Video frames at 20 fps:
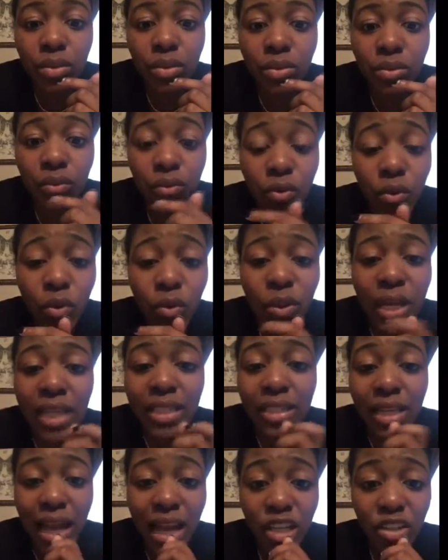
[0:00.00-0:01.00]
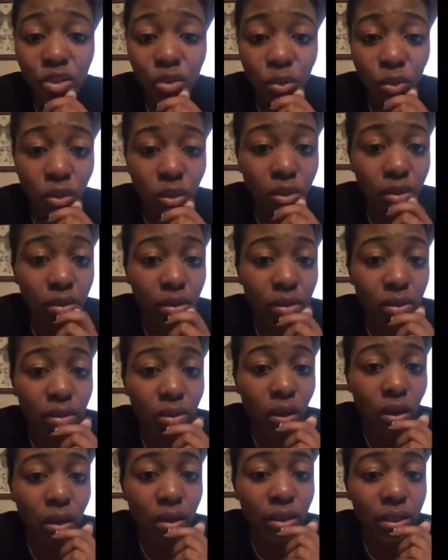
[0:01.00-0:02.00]
through, like the actual
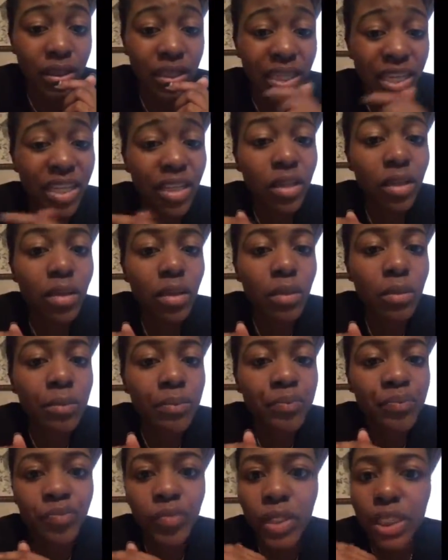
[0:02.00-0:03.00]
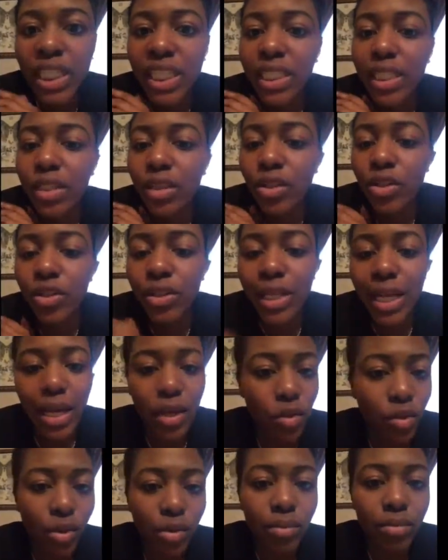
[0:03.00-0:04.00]
needle, it didn't hurt
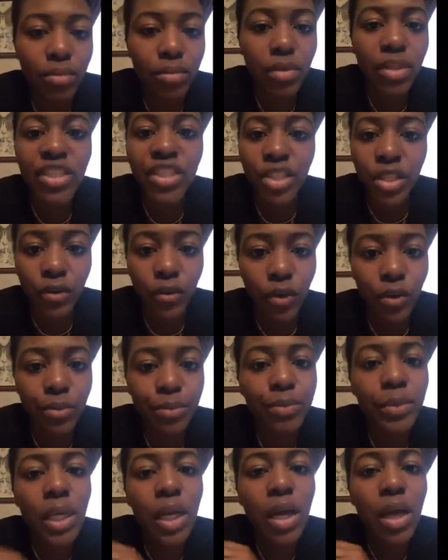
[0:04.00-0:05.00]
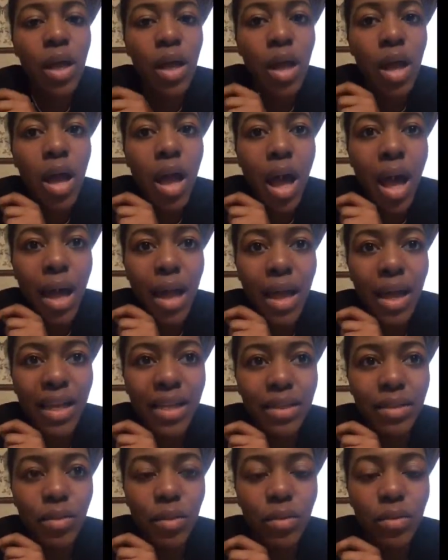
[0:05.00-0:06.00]
at all, 0.
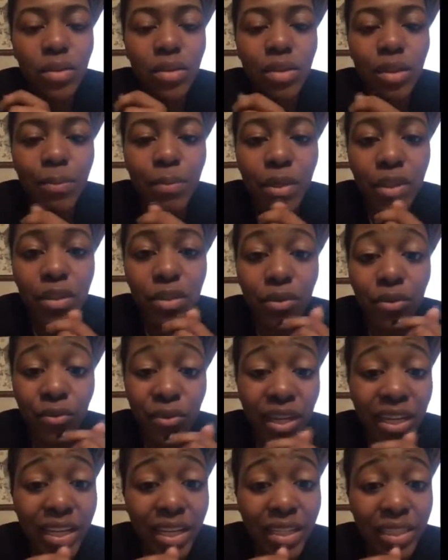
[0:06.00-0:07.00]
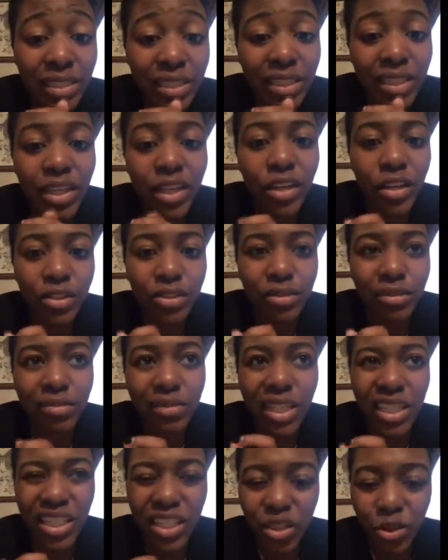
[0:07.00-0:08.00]
And to put the ring in, it hurt
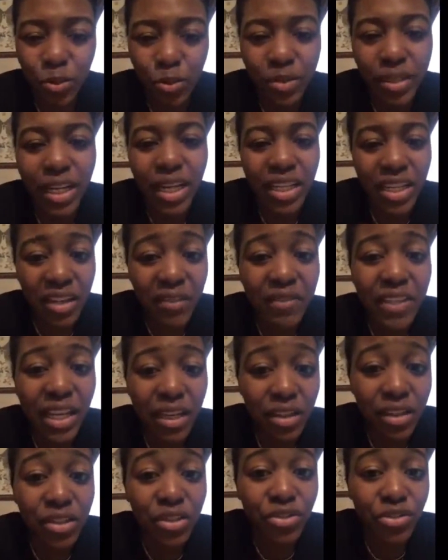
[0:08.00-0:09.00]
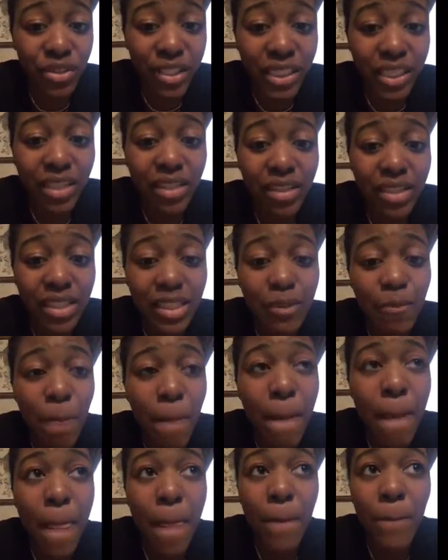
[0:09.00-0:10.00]
a little, but I give that a 3 because
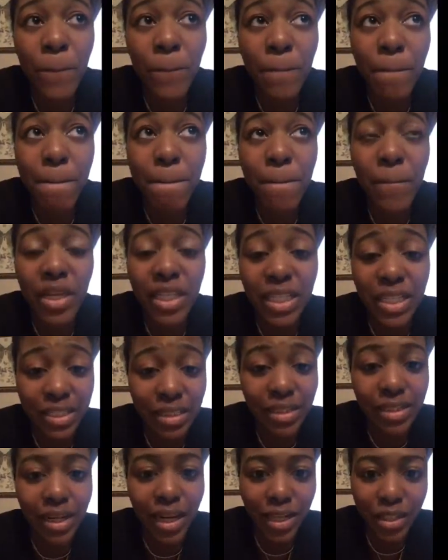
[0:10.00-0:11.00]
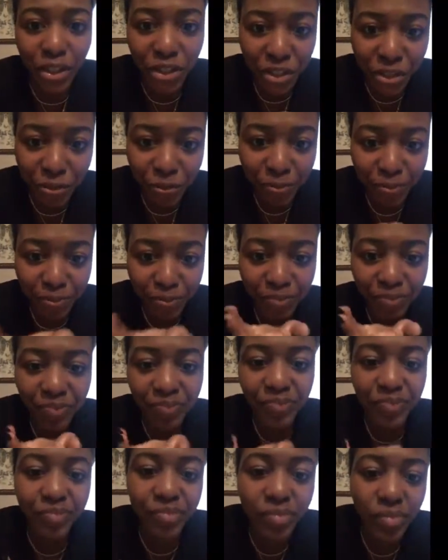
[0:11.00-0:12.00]
it did kind of hurt
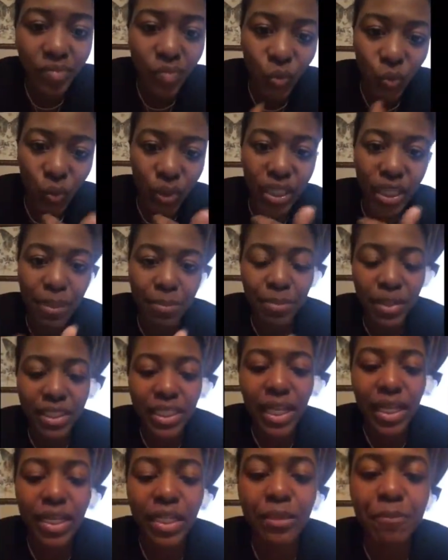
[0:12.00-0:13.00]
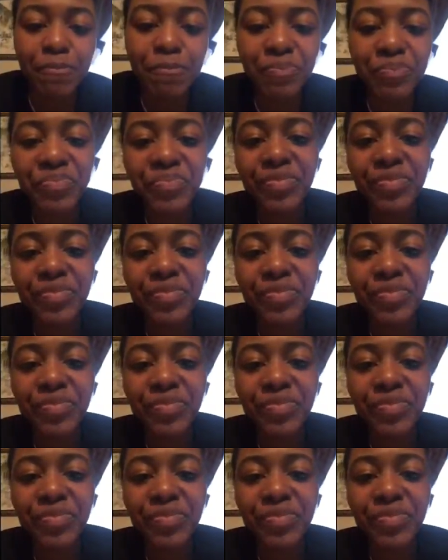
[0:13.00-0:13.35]
when they put that in.